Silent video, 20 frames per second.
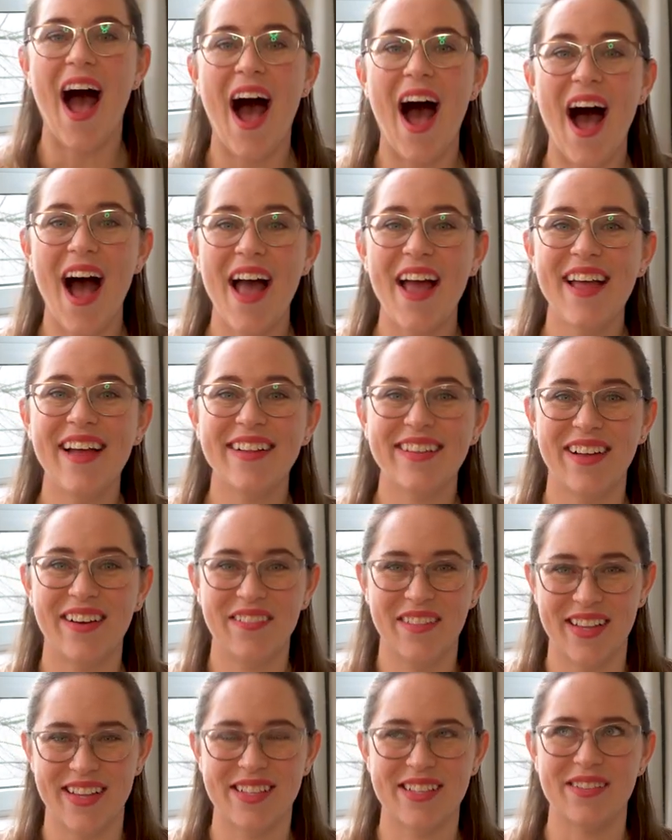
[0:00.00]
I
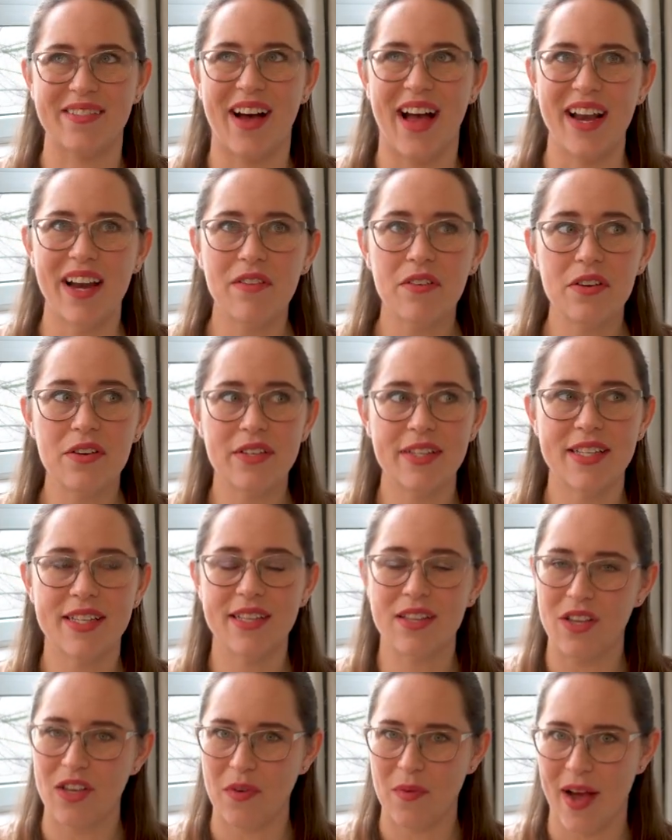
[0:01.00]
love this. So I never used these
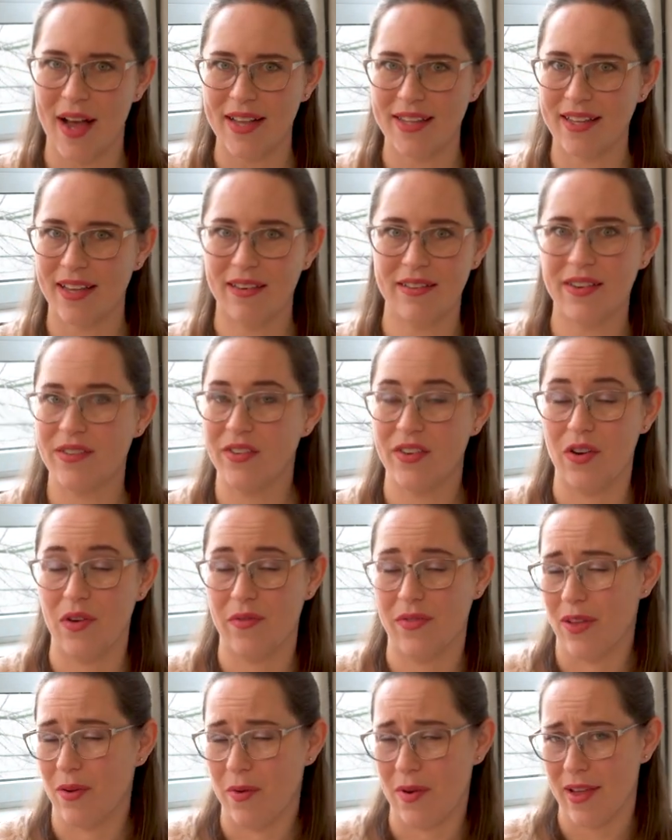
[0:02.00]
in the US. I don't even know
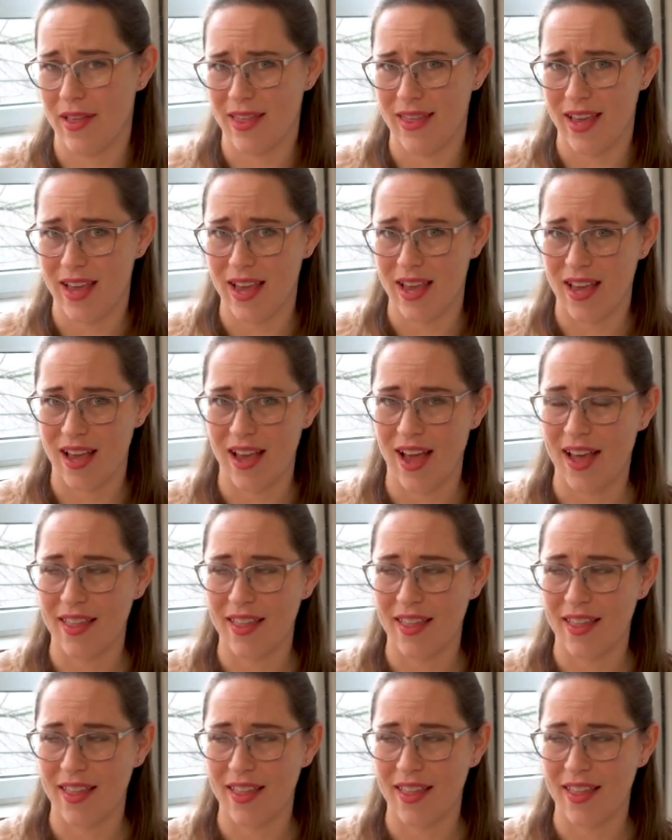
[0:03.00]
if they were a thing.